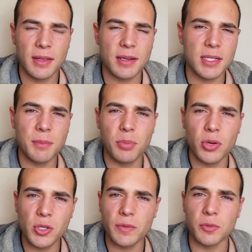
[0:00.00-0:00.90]
that at some
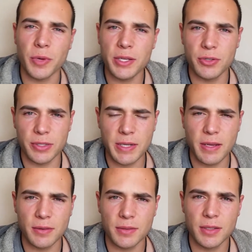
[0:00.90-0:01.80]
point you have to raise your
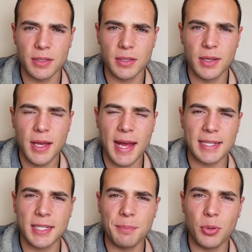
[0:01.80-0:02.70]
standards.
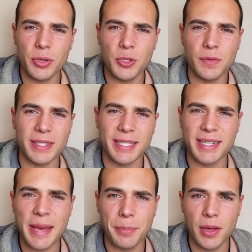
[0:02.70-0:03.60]
At some point you have to
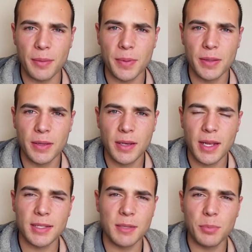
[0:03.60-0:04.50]
step up.
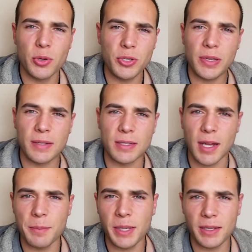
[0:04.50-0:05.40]
At some point you have to
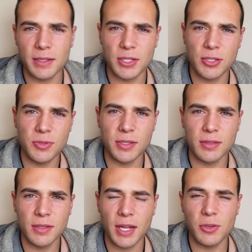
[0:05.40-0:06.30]
stop making
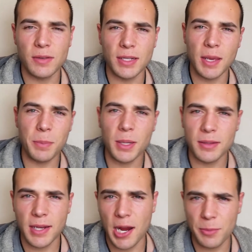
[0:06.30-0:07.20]
excuses. And you have to get behind
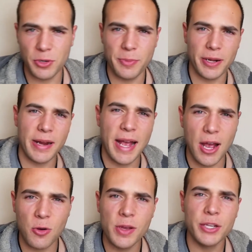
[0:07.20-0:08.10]
the camera no matter
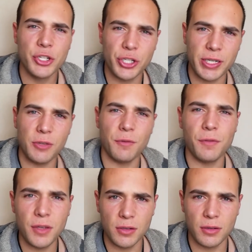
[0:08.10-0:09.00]
how shitty you
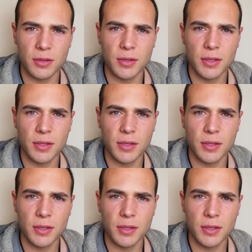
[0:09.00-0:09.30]
feel.